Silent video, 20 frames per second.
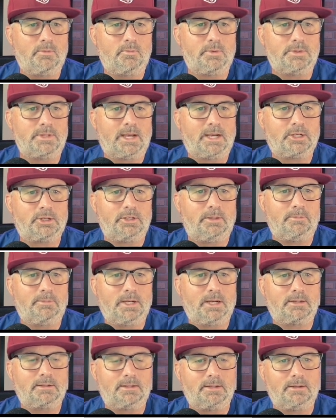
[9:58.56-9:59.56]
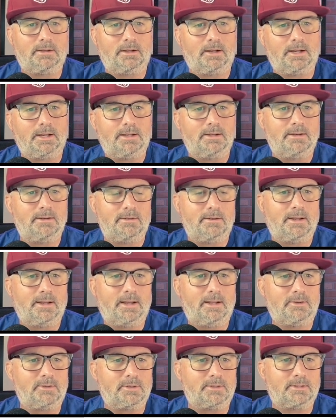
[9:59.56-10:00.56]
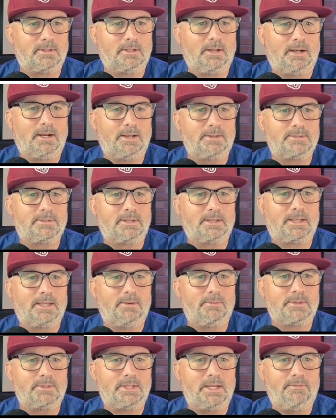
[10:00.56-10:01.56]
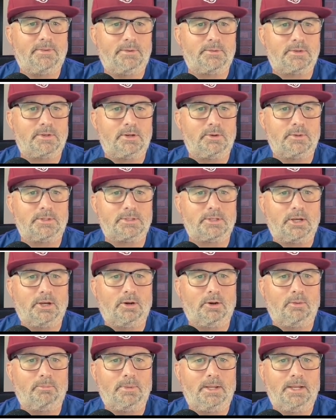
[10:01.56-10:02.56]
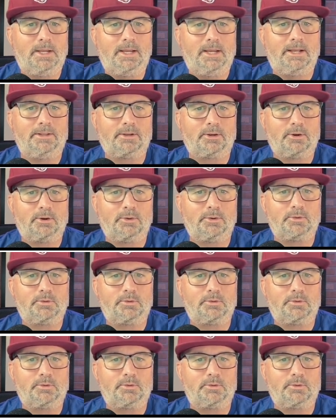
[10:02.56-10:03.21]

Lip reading: was actually abducted, not just lost. The kitten was safely returned to its home, and the girl